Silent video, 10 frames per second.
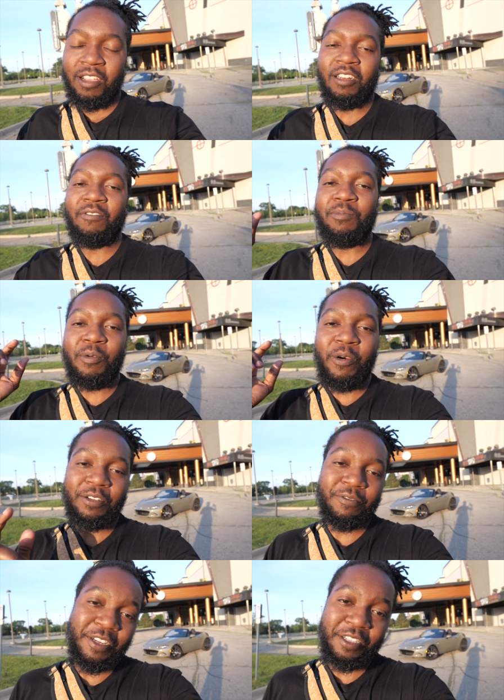And if you've been
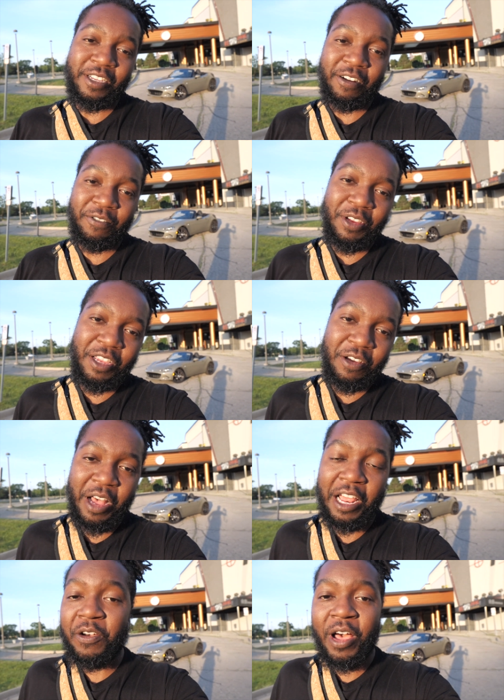watching the Integra video,
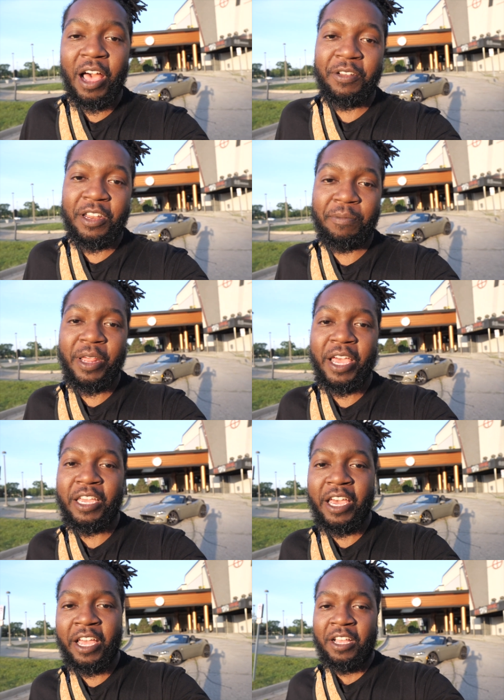I don't have an update yet.